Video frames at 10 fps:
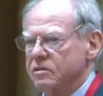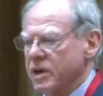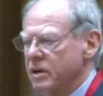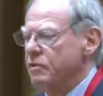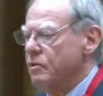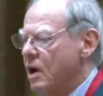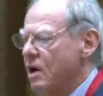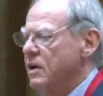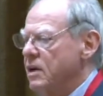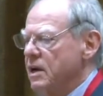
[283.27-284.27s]
So if you
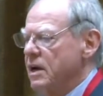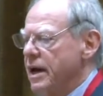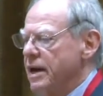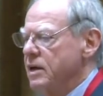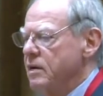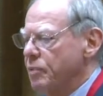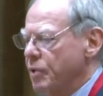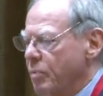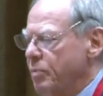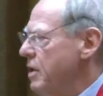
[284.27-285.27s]
are an
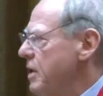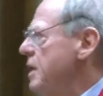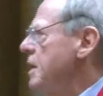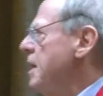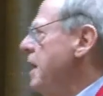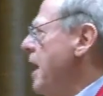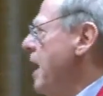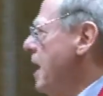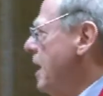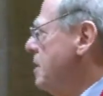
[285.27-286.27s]
improperly
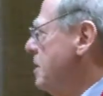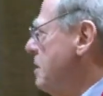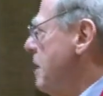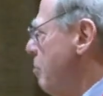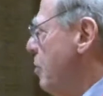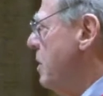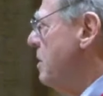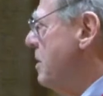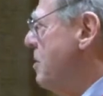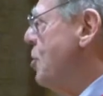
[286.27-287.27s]
elected, appointed